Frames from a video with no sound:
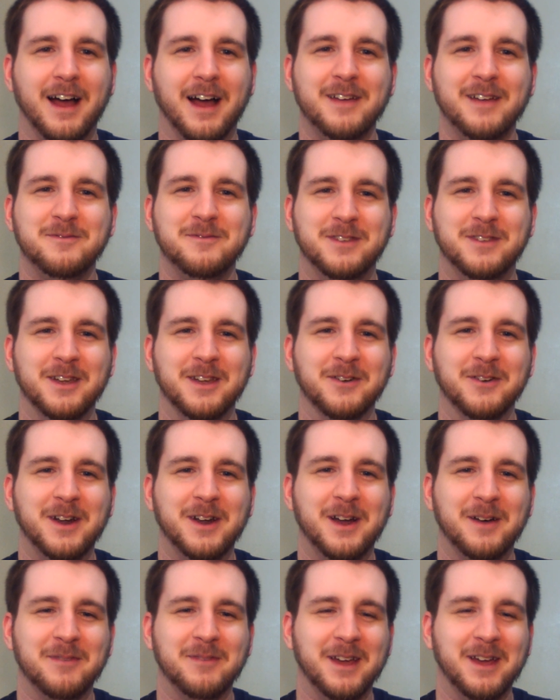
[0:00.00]
I'm tearing
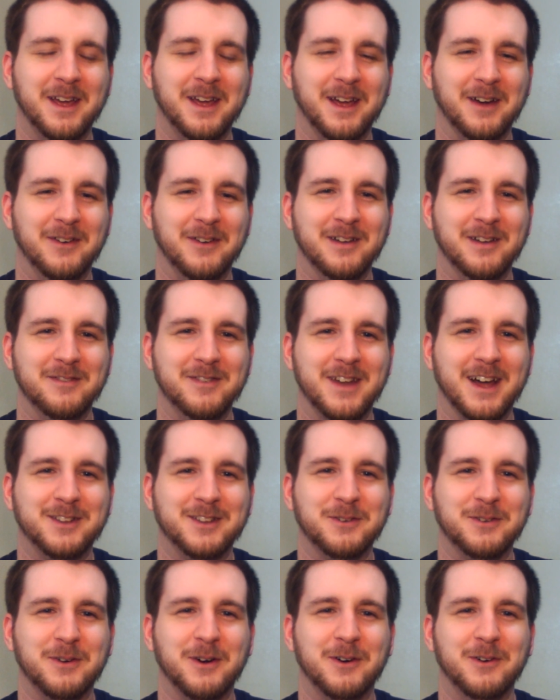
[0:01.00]
up, and we have
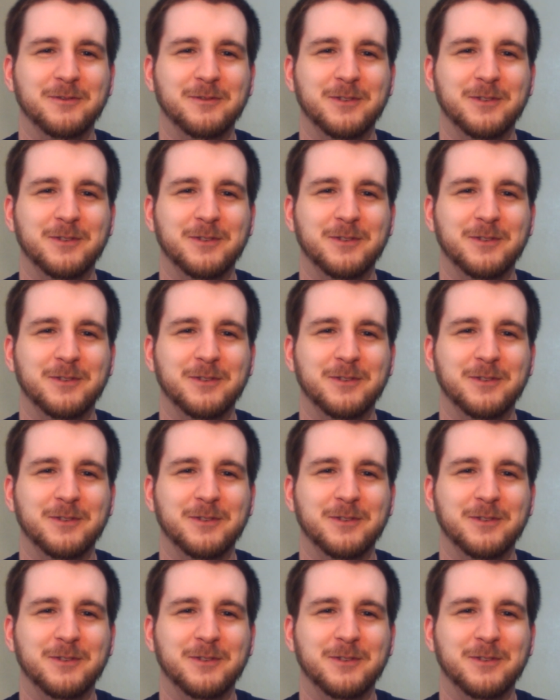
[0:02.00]
Natsuo